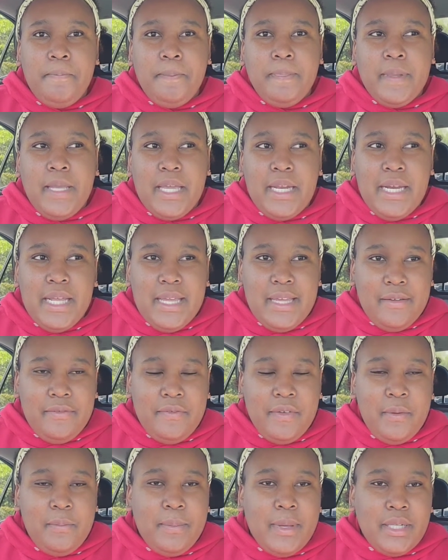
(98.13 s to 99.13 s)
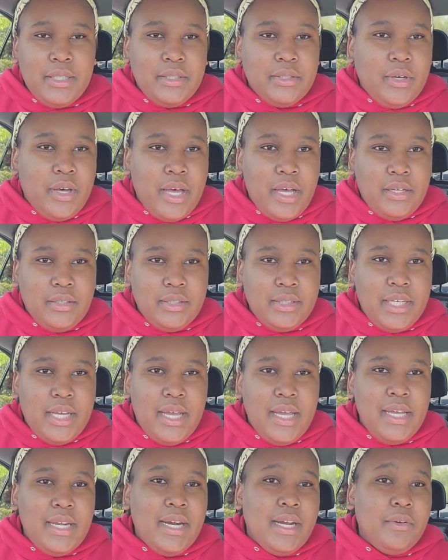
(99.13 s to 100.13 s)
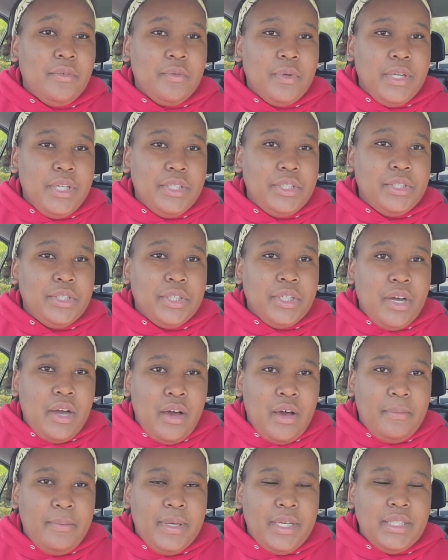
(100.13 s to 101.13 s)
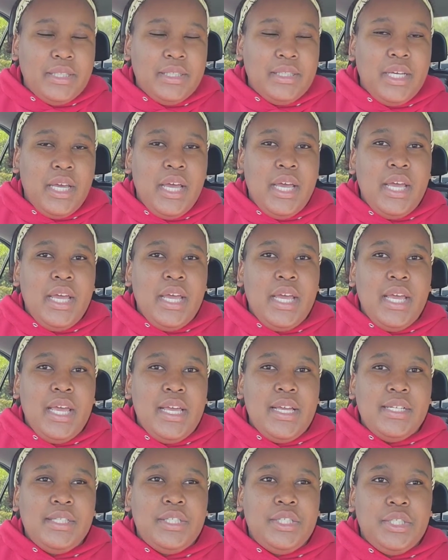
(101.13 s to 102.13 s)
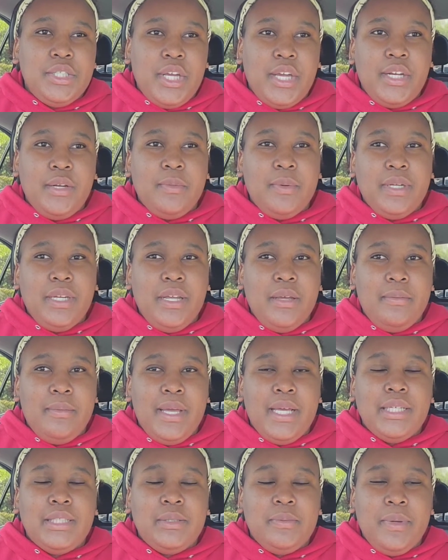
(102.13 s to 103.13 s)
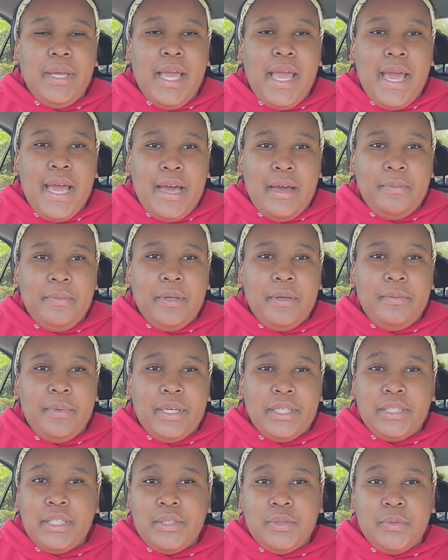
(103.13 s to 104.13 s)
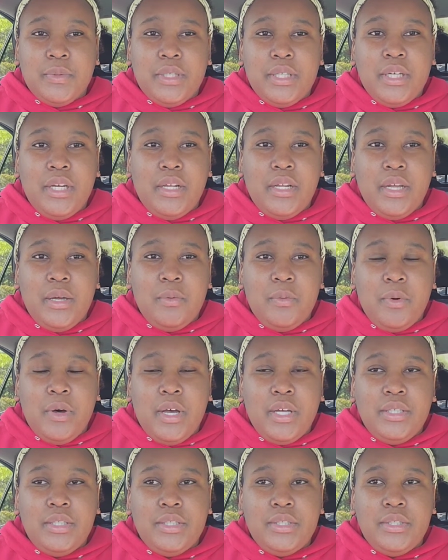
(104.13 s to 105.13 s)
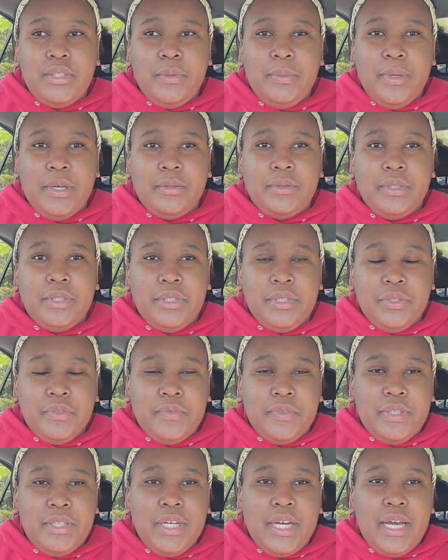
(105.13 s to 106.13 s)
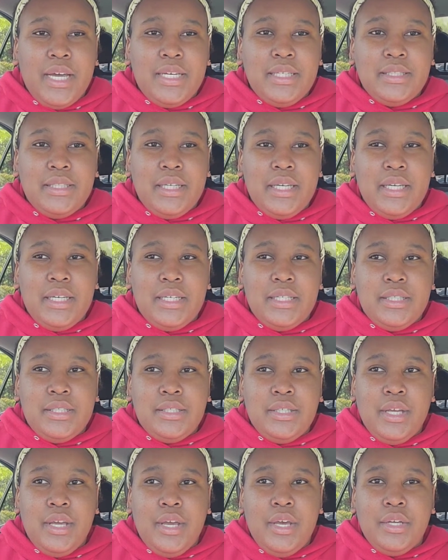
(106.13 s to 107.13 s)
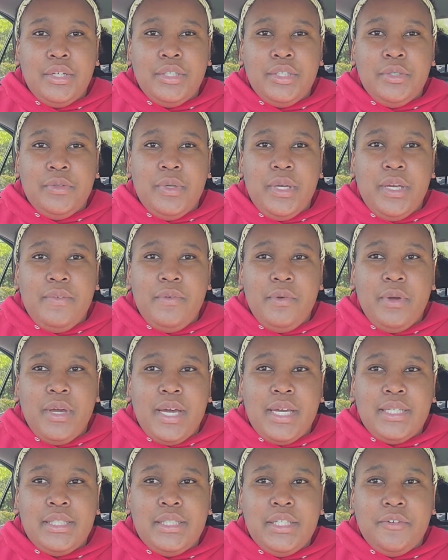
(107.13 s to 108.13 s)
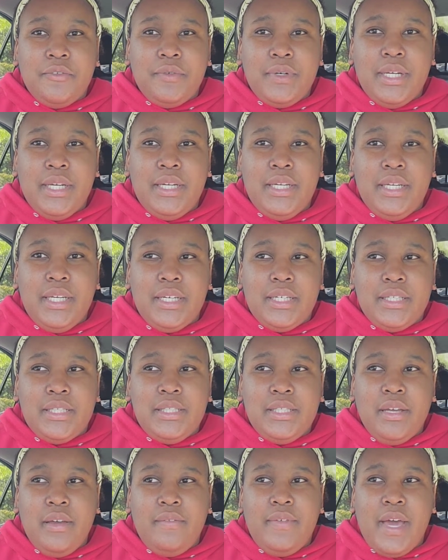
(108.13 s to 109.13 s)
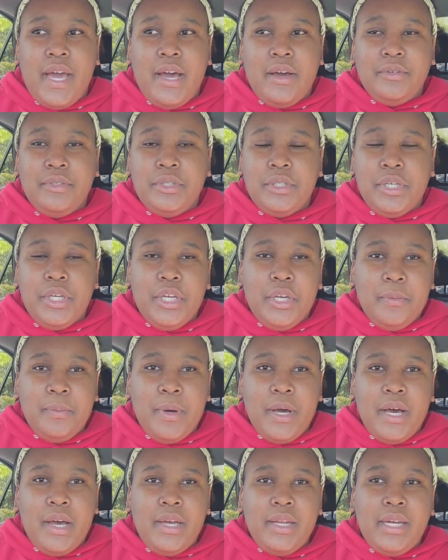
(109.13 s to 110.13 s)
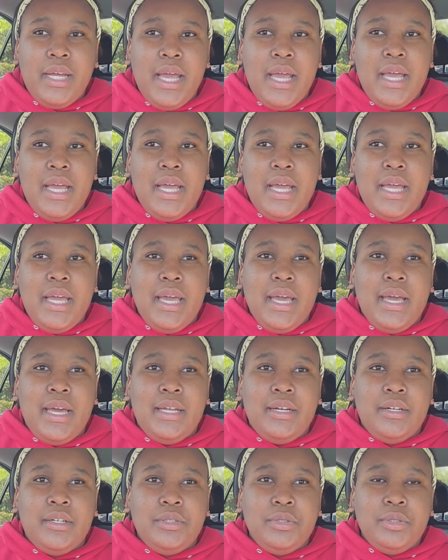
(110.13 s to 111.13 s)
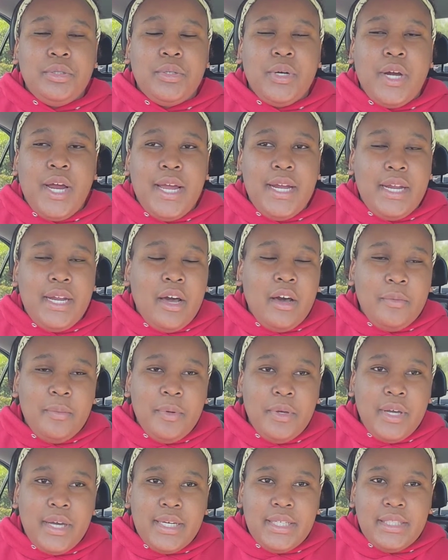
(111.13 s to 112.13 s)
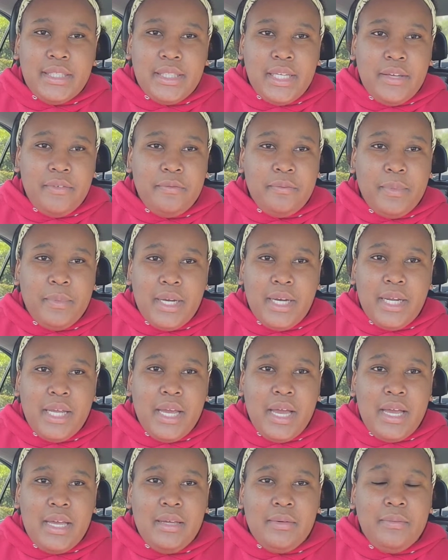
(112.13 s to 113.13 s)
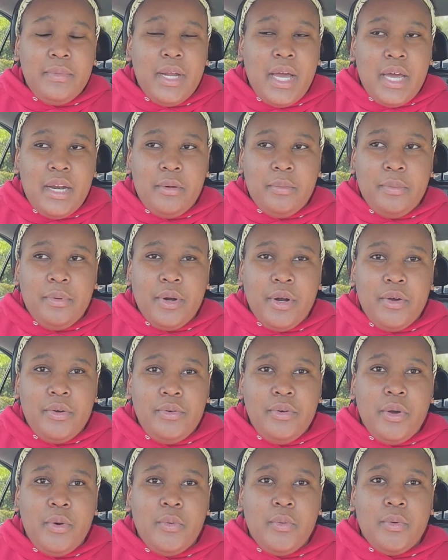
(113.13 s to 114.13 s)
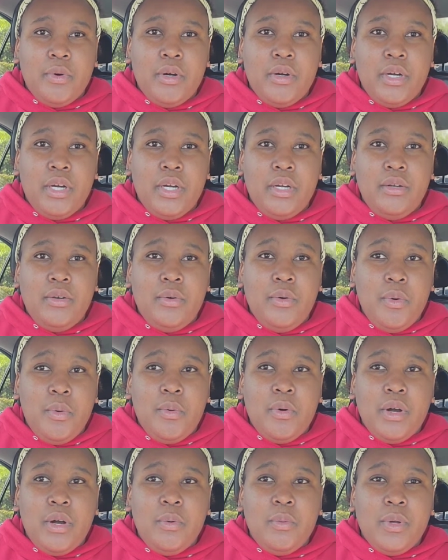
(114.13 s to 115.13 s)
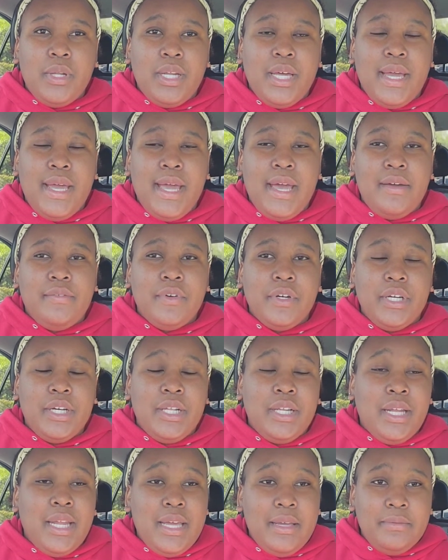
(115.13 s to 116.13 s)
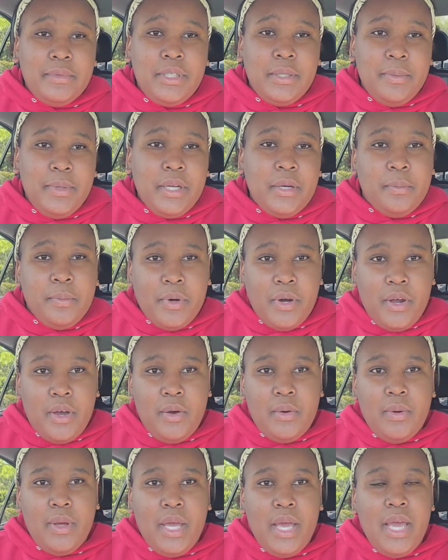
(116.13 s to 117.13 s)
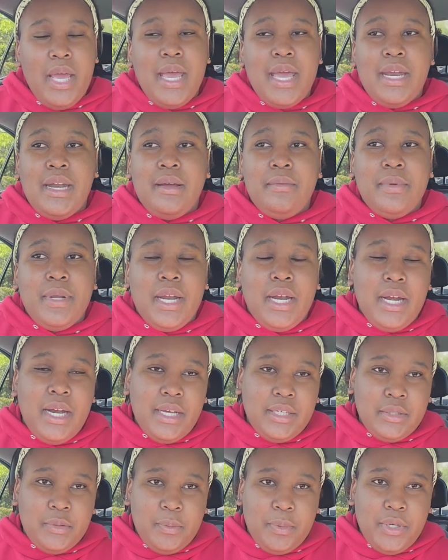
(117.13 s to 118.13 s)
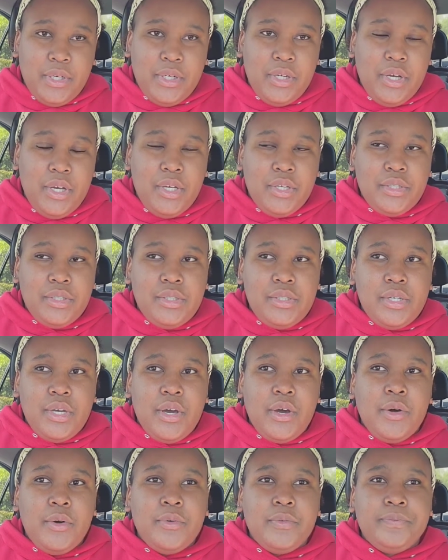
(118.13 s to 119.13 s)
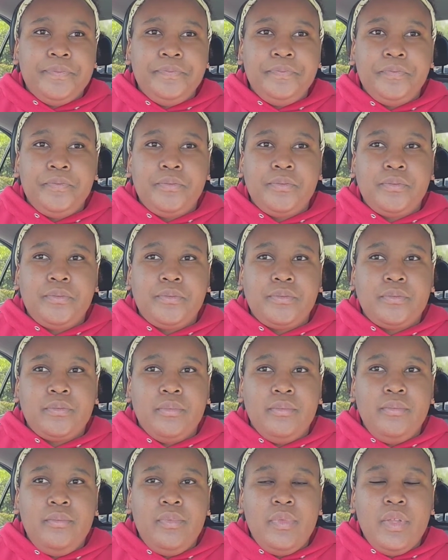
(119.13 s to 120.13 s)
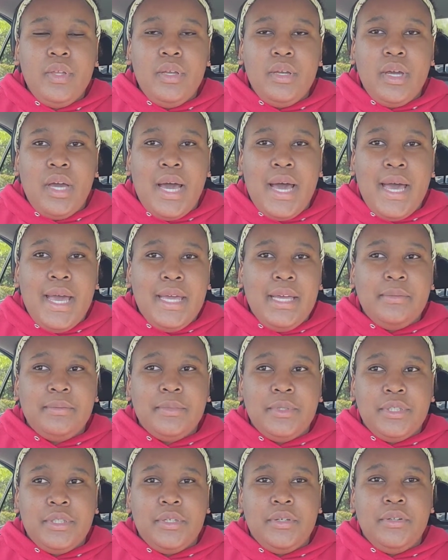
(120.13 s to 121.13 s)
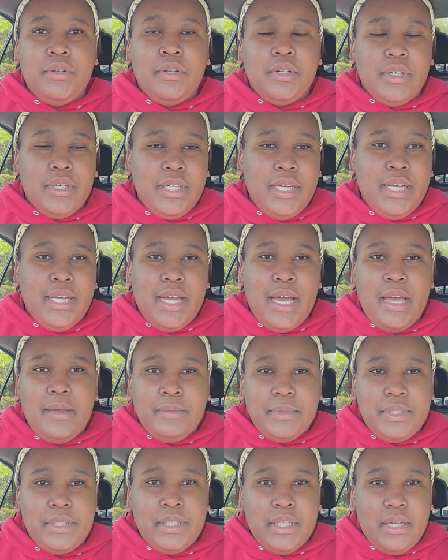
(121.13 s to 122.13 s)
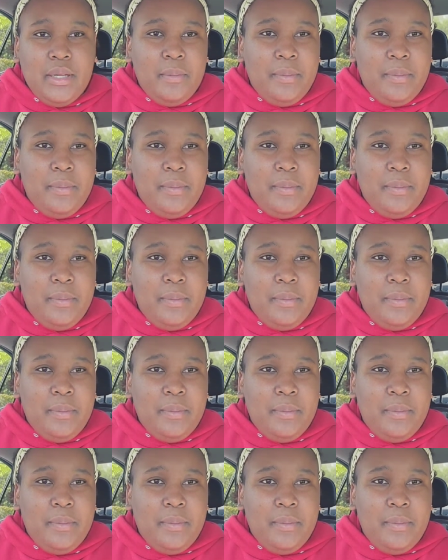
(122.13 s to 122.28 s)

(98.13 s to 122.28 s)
an iffy mental health day and i read your comments it genuinely makes me happy because that's really all i want to be able to do for you guys is to give you guys different ideas of how to coupon and try to help you guys save money. I am not a pro, nor, nor will I ever claim to be a pro, and I'm not an expert. So, I am still learning. I'm still a